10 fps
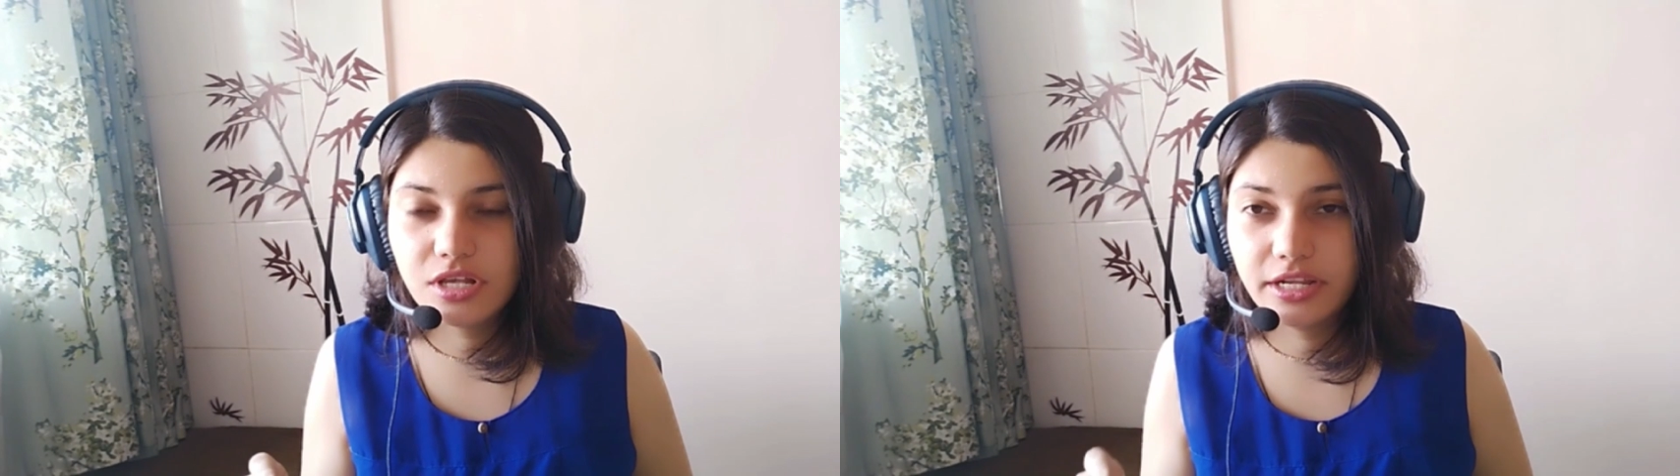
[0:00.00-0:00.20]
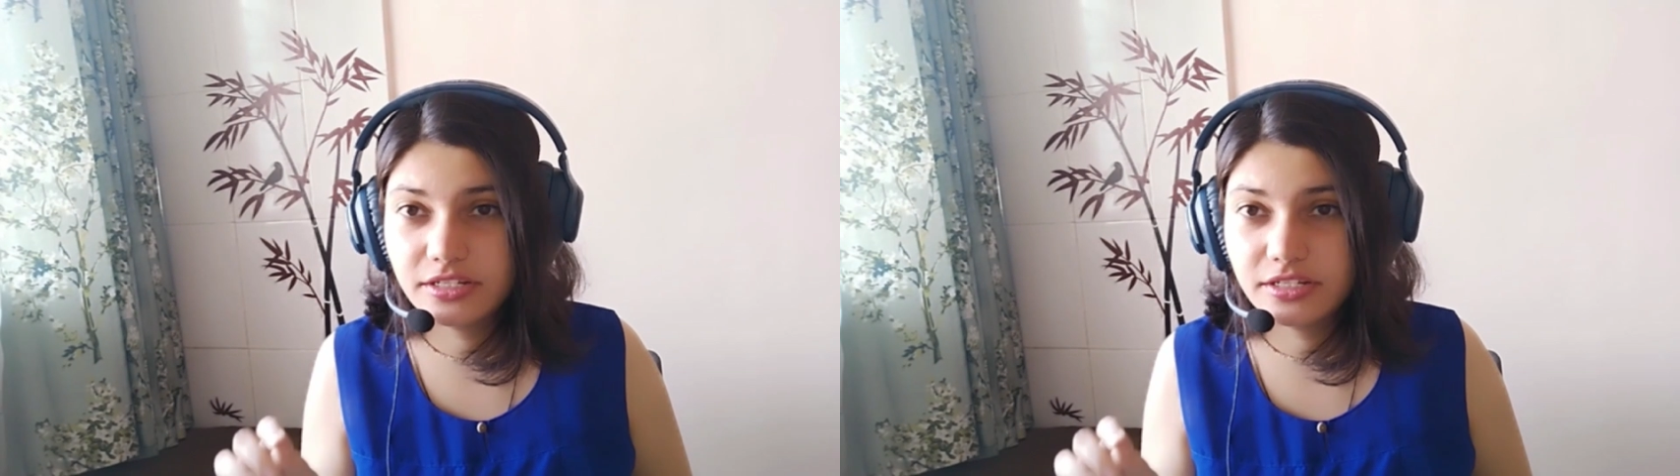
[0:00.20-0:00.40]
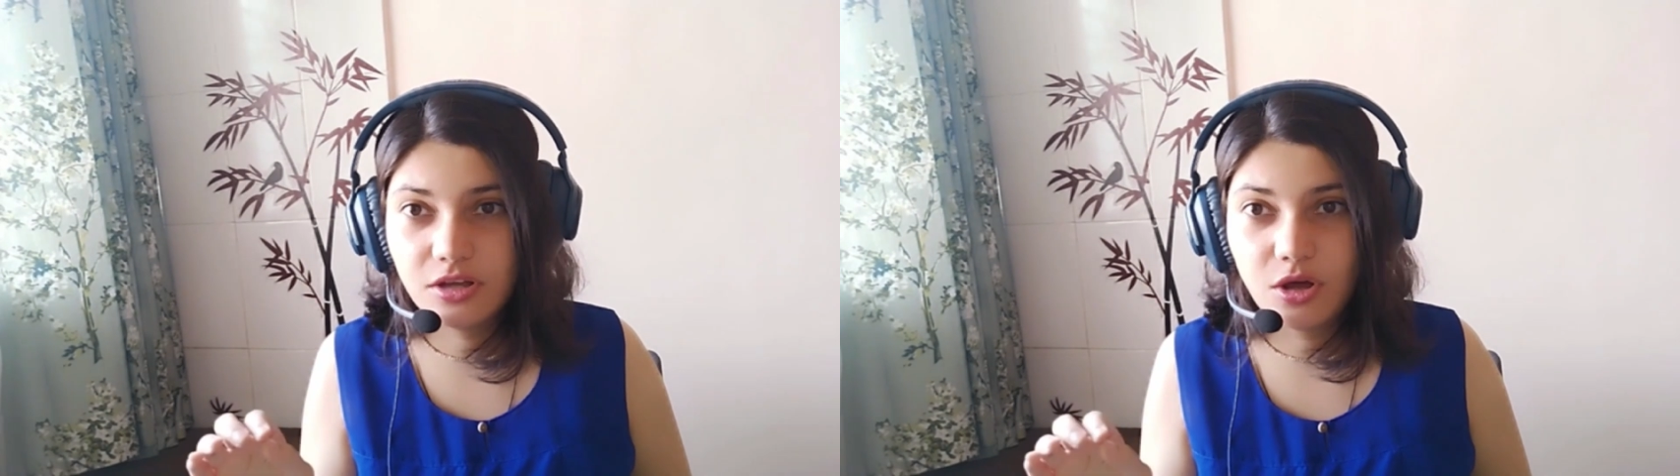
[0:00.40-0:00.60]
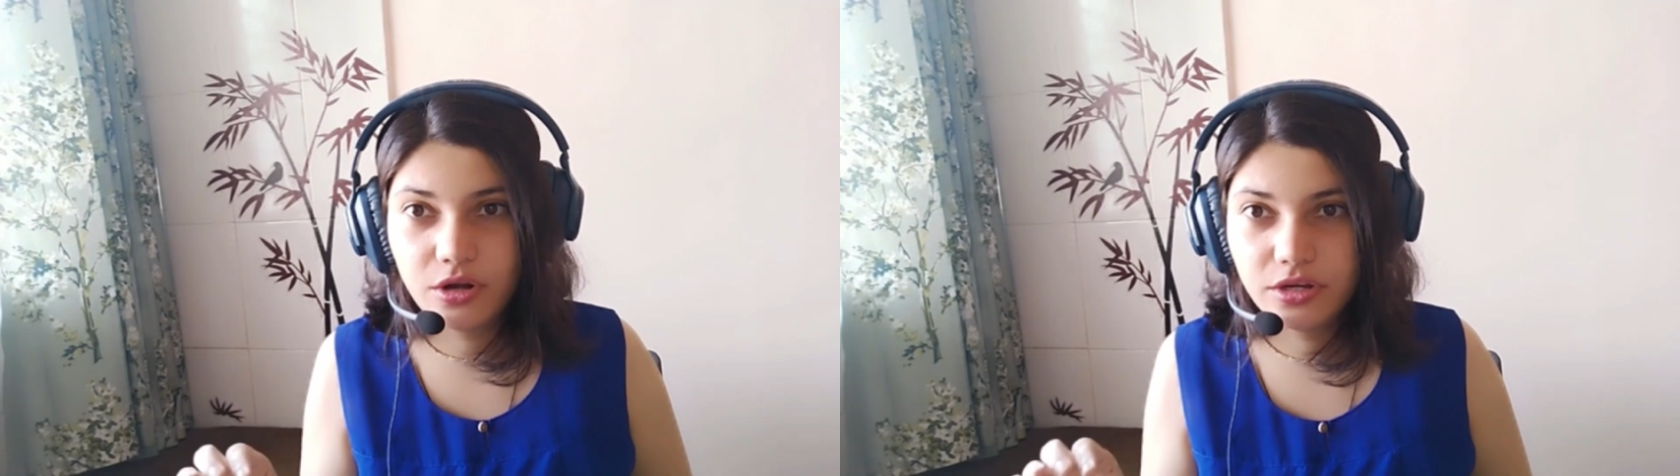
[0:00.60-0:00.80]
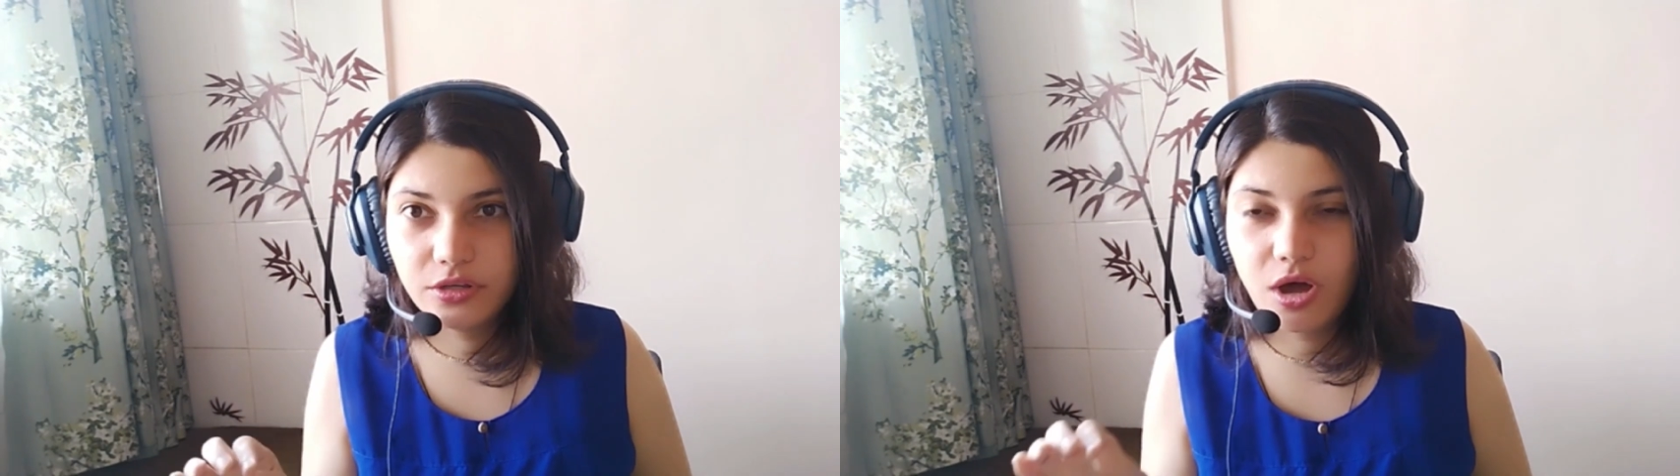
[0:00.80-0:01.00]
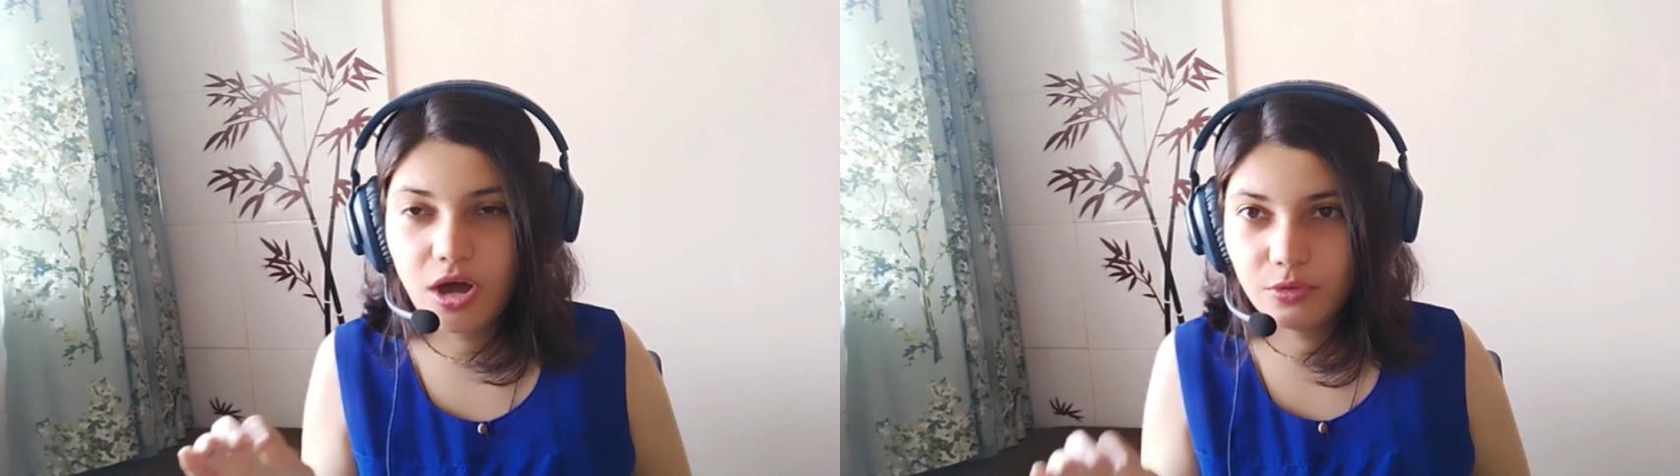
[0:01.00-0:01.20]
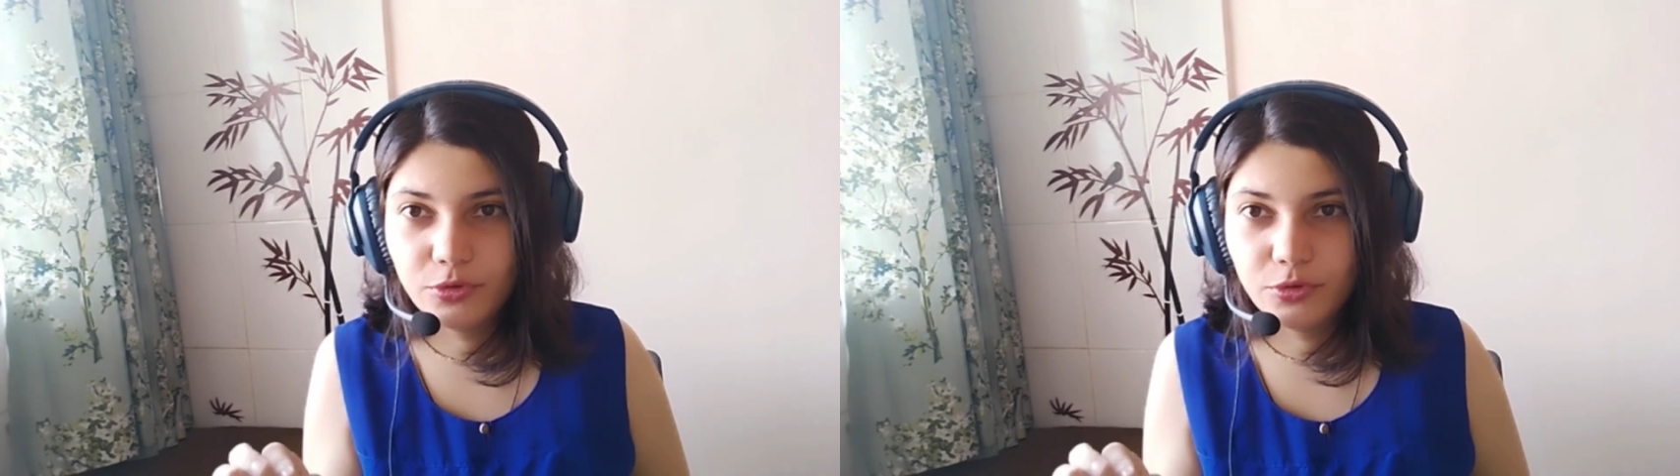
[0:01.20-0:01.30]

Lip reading: that is the audio output,